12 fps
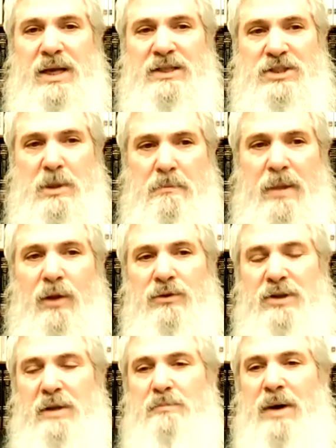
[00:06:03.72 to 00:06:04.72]
as the
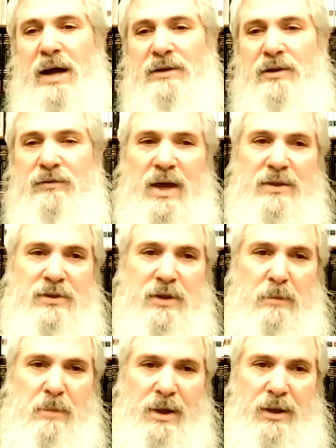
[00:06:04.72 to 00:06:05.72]
melting pot of
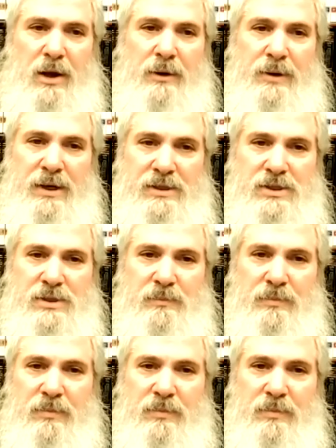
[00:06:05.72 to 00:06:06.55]
ethnic minorities.